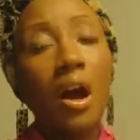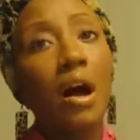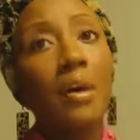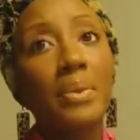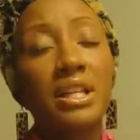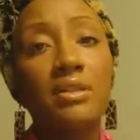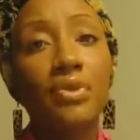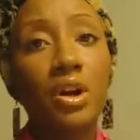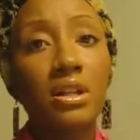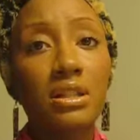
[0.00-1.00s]
As
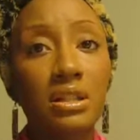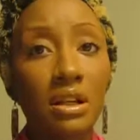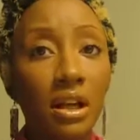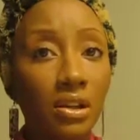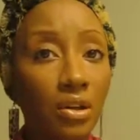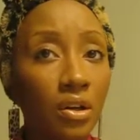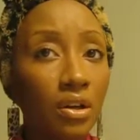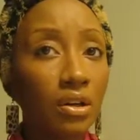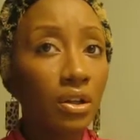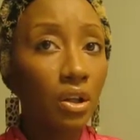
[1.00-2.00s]
far as the
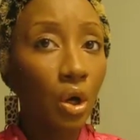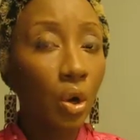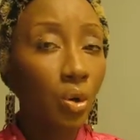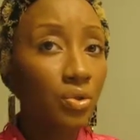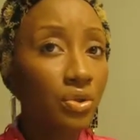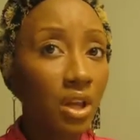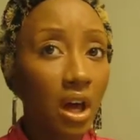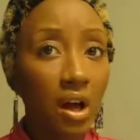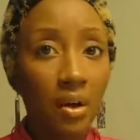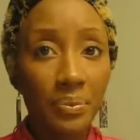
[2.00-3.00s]
color goes,
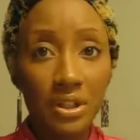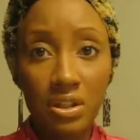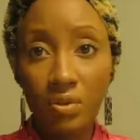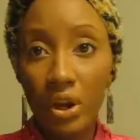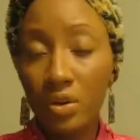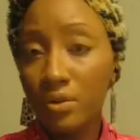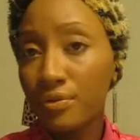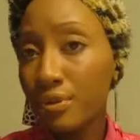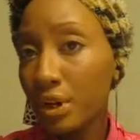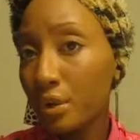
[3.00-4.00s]
it's great on
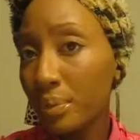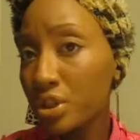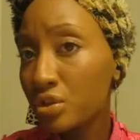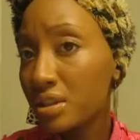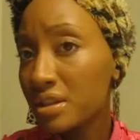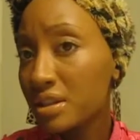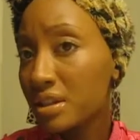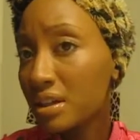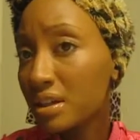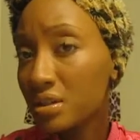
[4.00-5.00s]
film, as you can
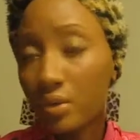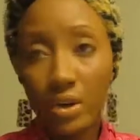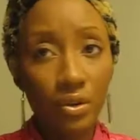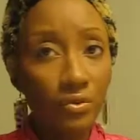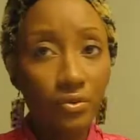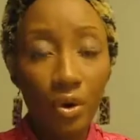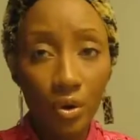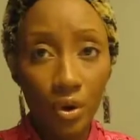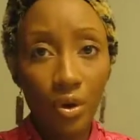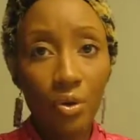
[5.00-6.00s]
see. It's great on
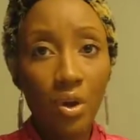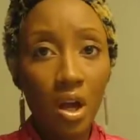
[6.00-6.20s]
photo.